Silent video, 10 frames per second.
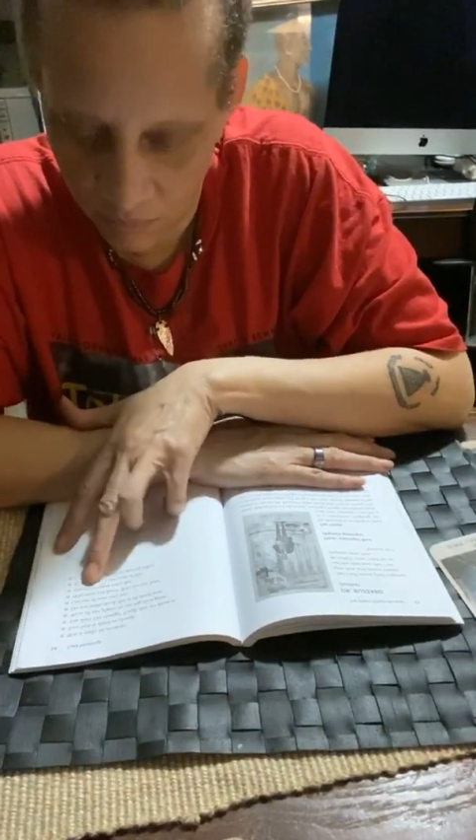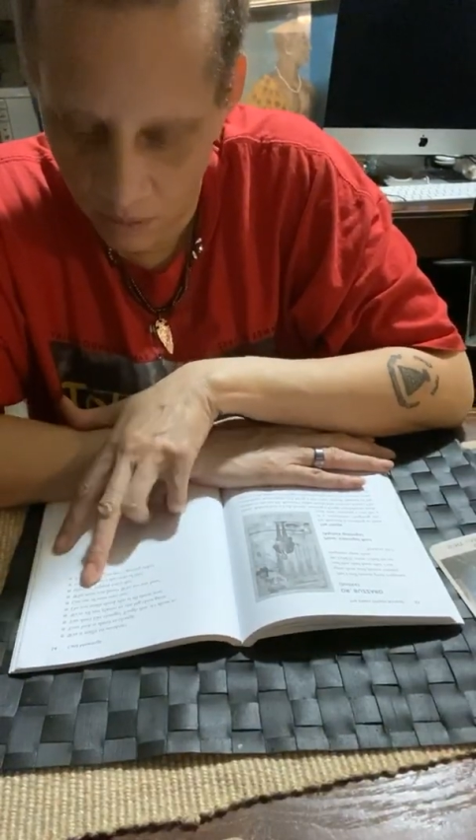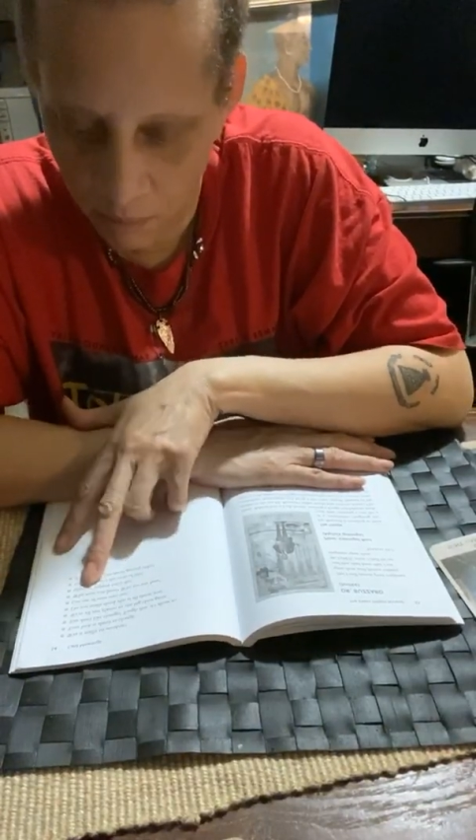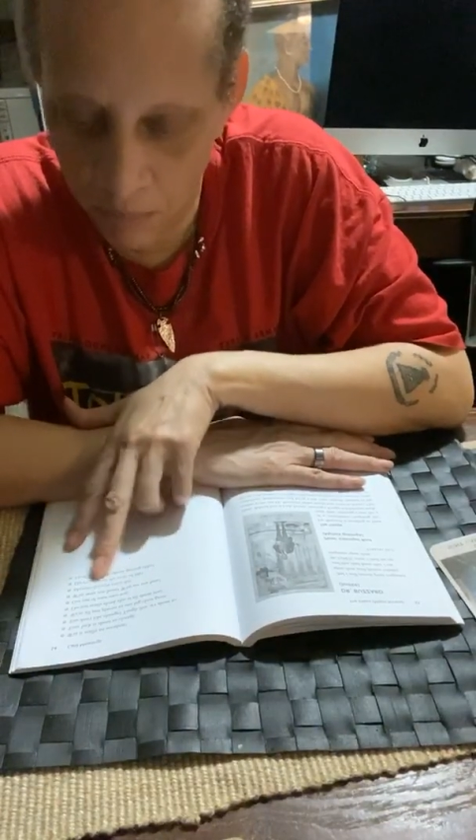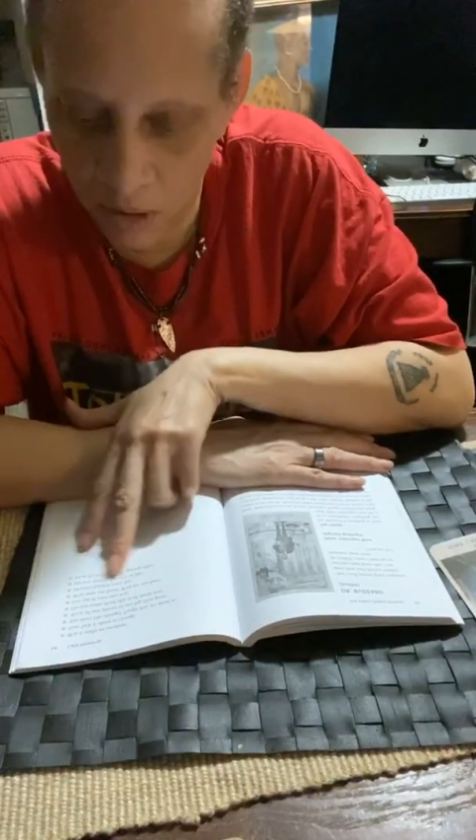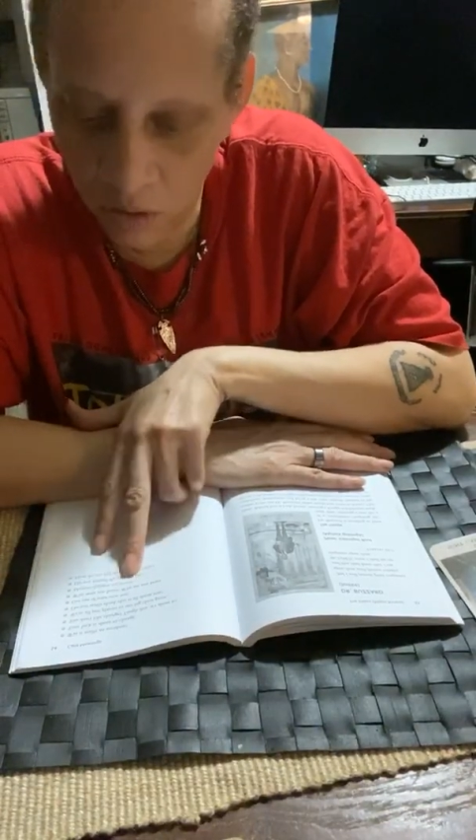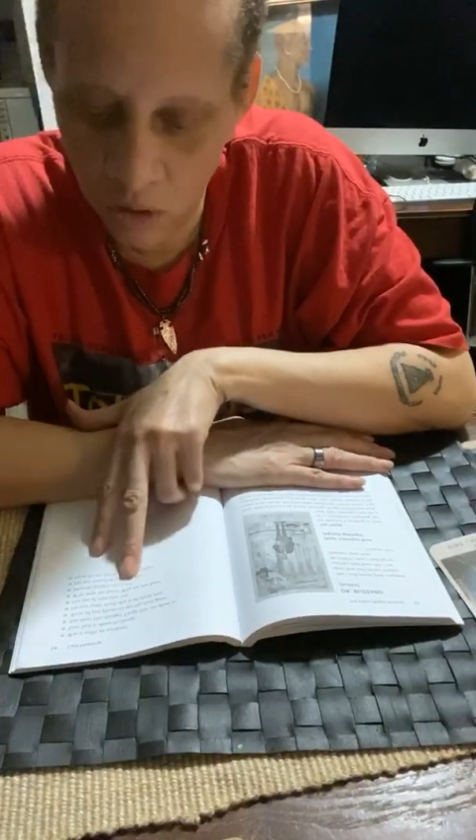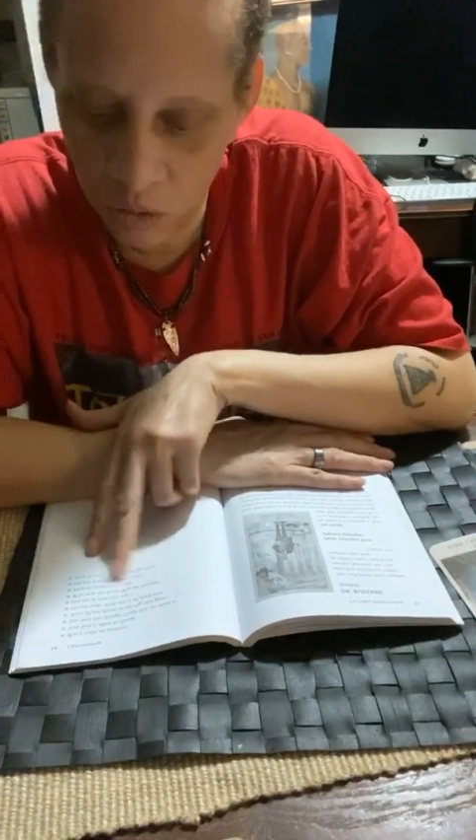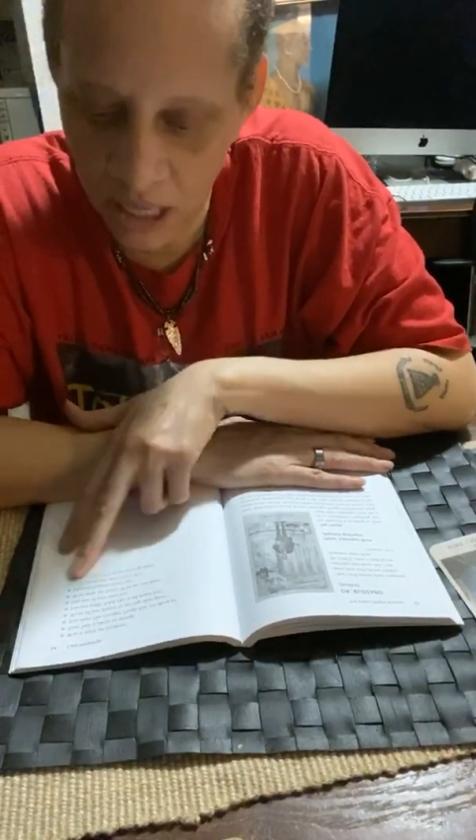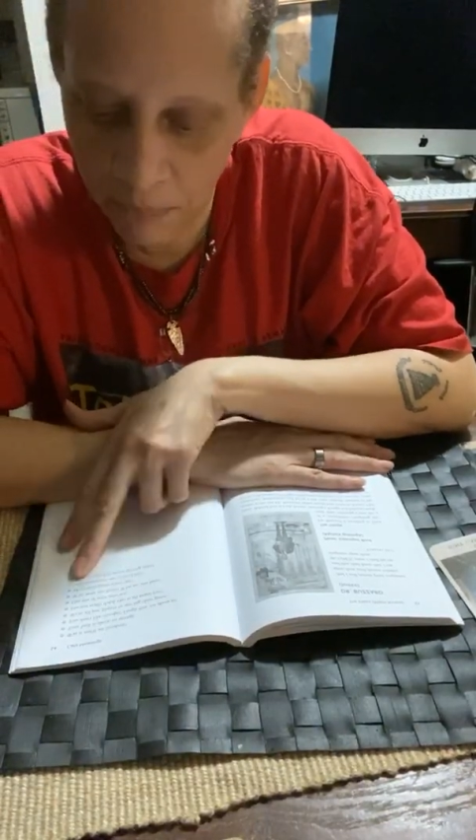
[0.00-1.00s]

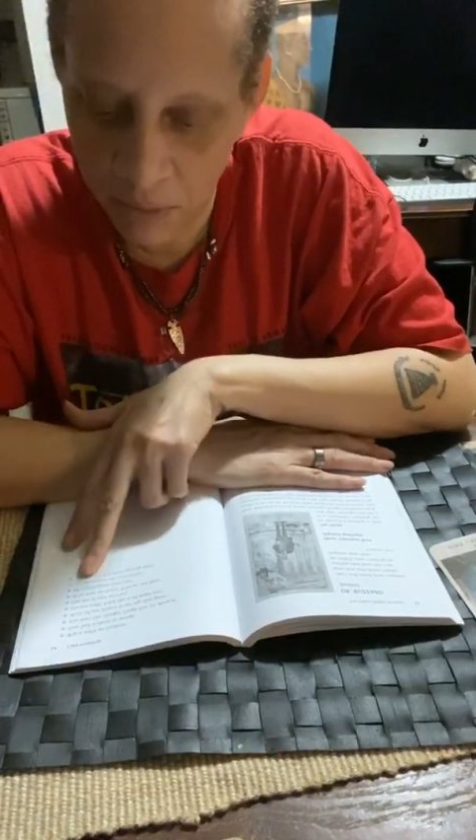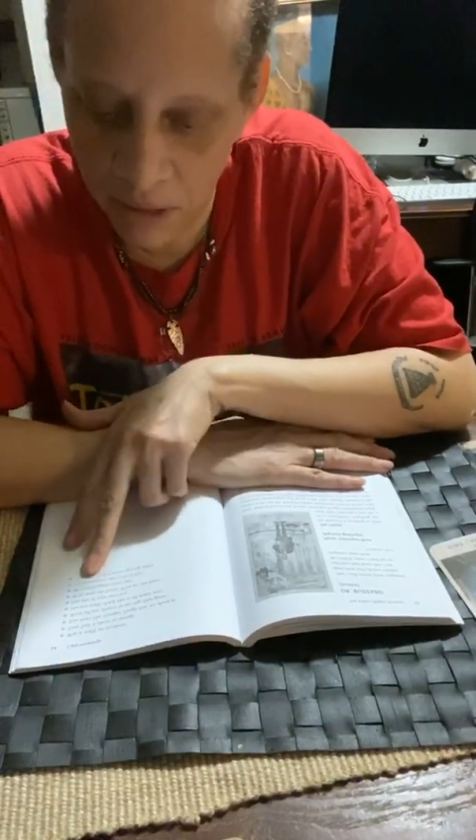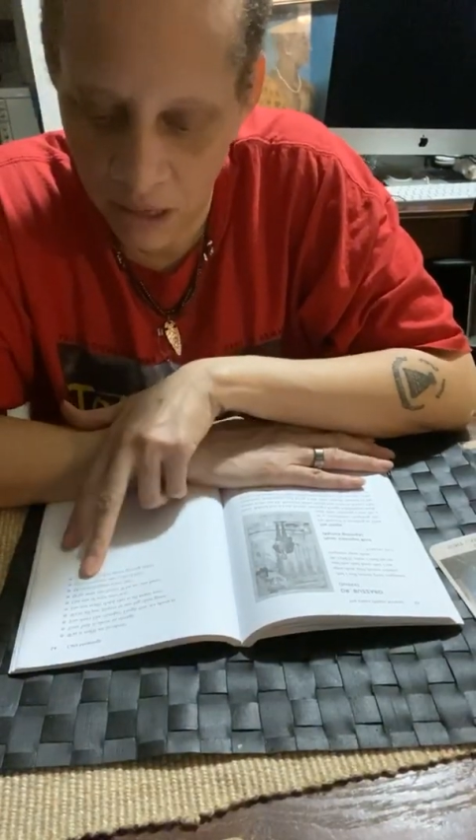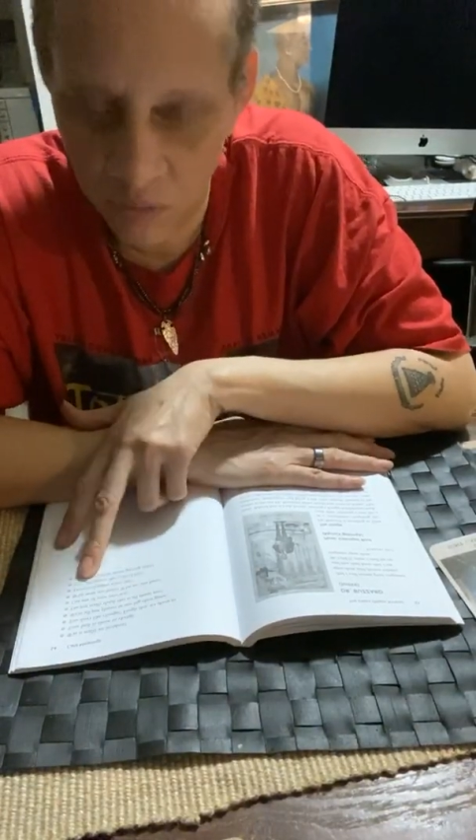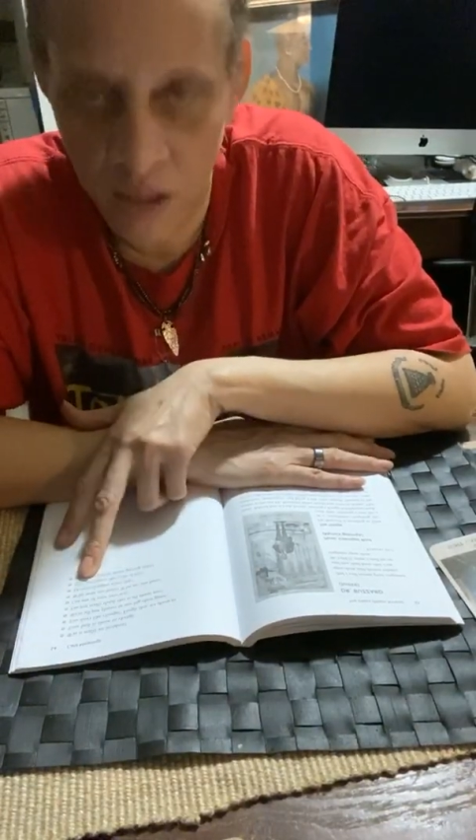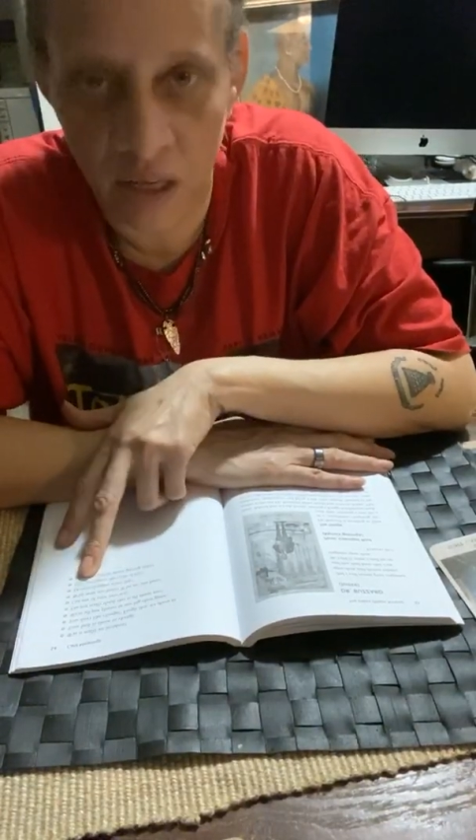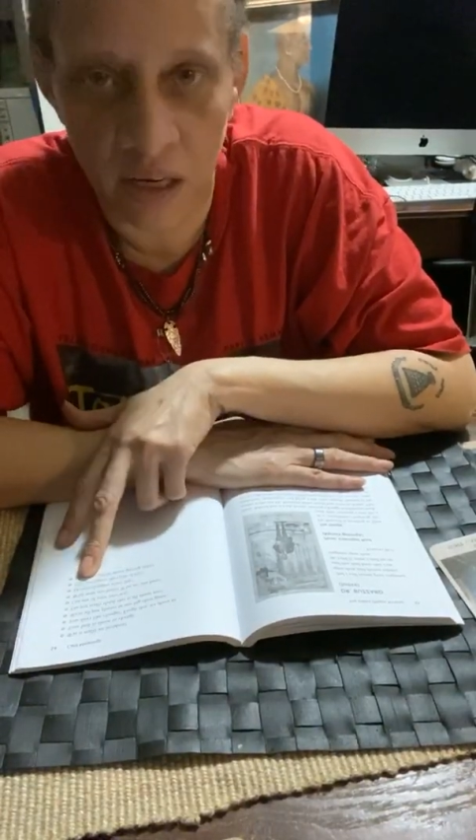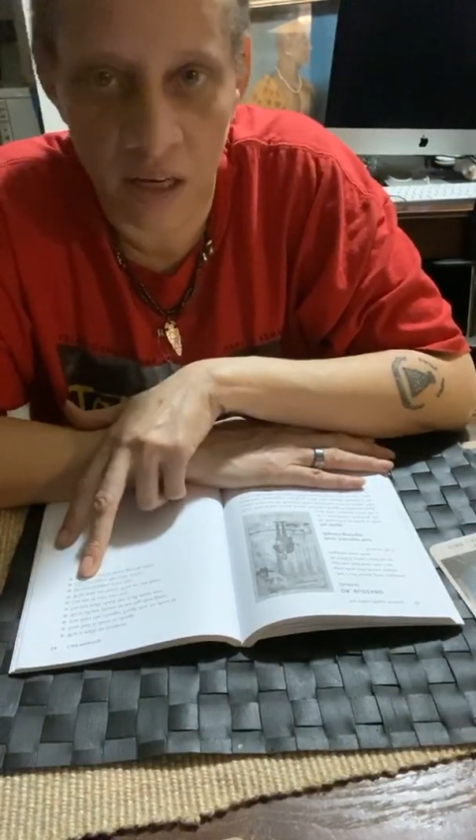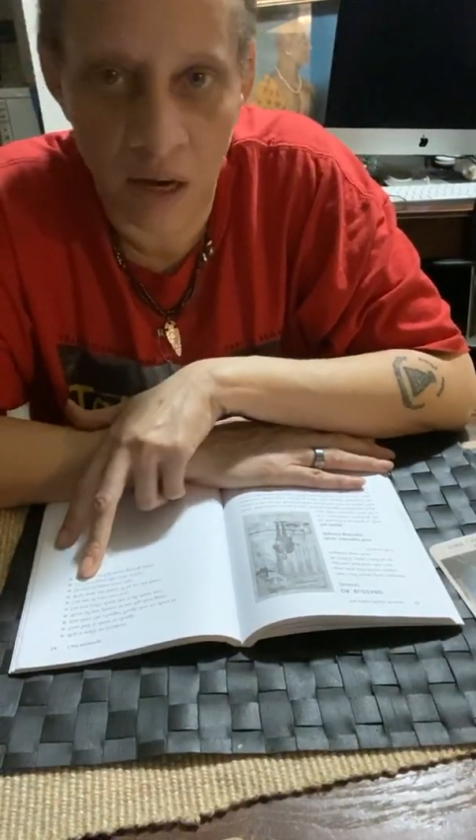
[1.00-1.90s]
Miracles happen every day.